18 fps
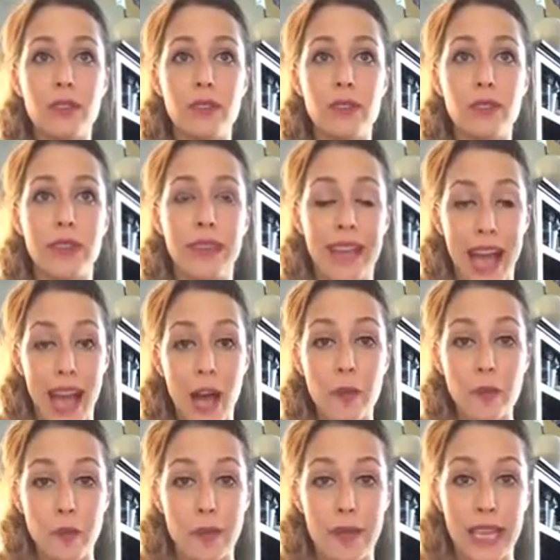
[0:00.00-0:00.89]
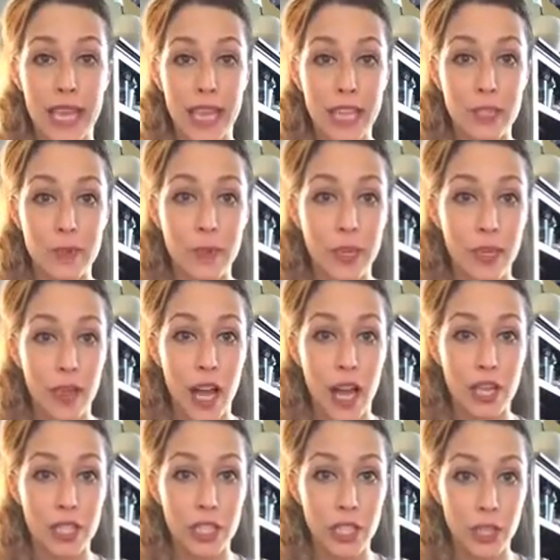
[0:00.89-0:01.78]
That helps with engagement a
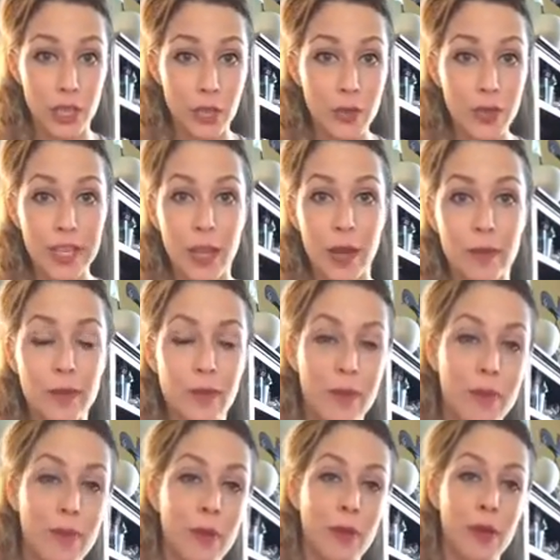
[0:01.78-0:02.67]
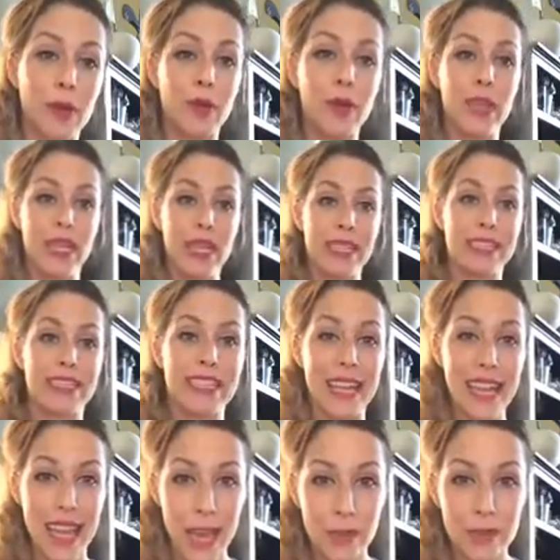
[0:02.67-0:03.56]
lot too, and helps people
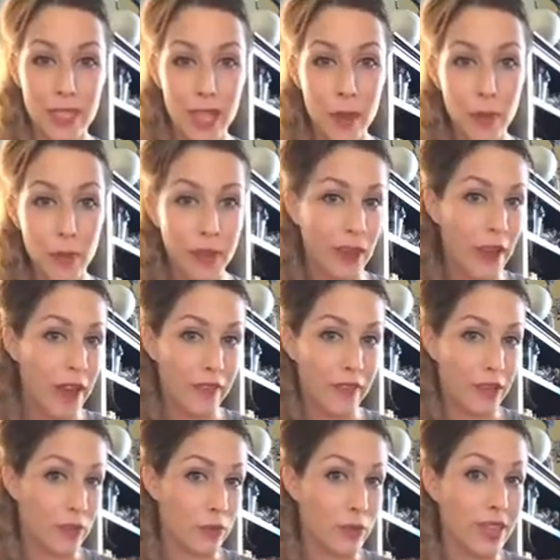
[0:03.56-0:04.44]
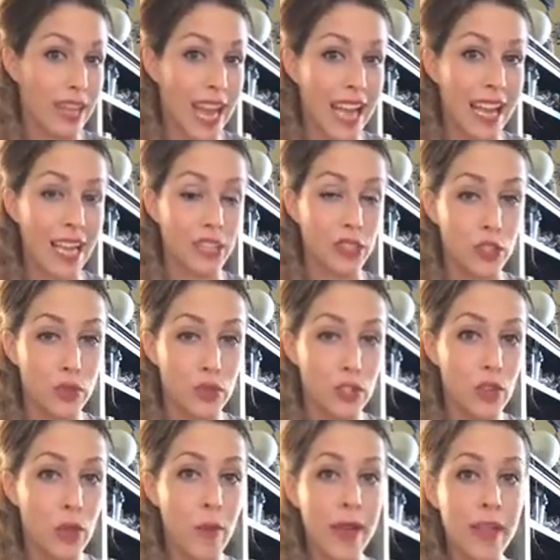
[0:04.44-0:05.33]
stay amped up without having to rely on you
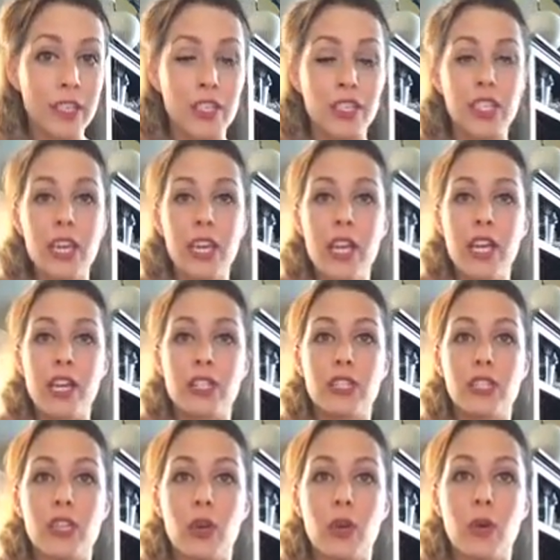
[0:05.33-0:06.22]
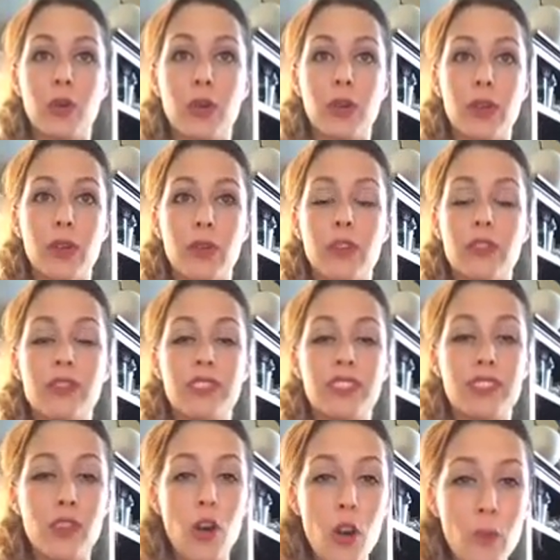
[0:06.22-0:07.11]
so much. So, there's
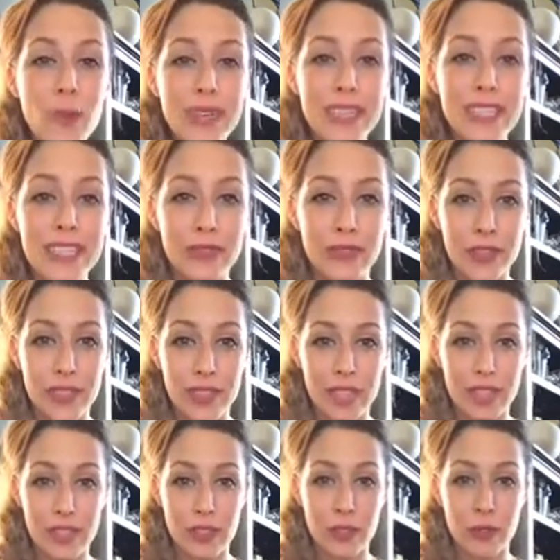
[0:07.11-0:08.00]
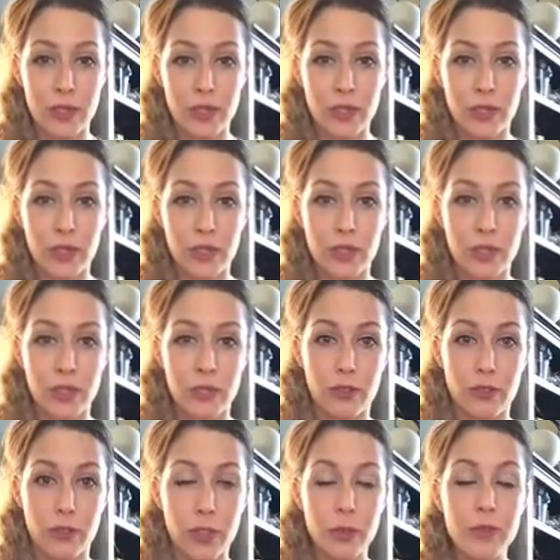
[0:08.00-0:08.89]
so many different things you can do in your
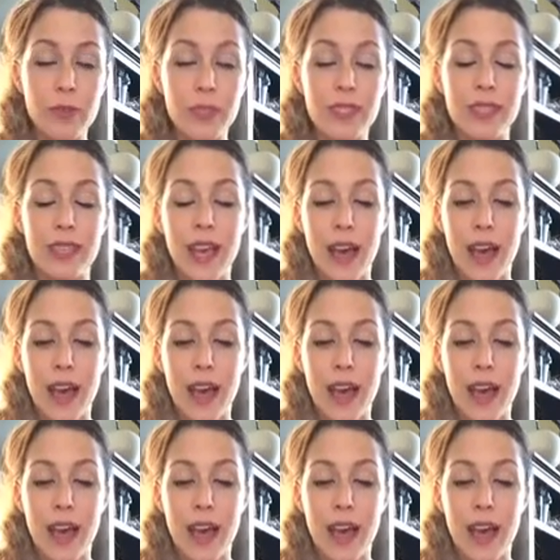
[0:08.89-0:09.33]
groups